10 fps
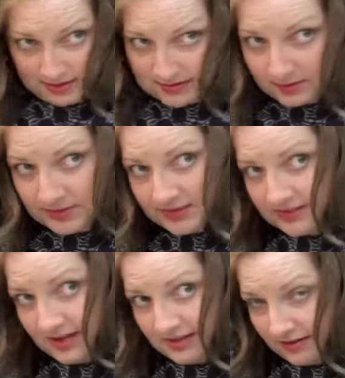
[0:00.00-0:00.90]
so I'm just going
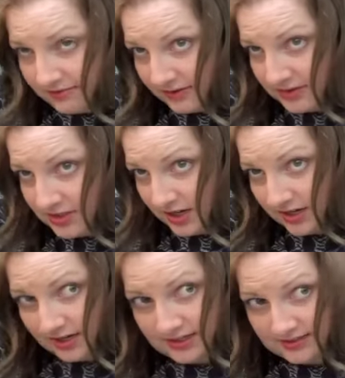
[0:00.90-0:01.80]
to take that first
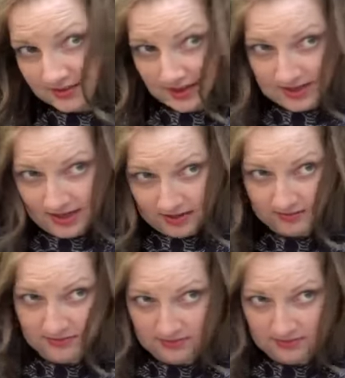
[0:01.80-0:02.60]
chunk and just set it down.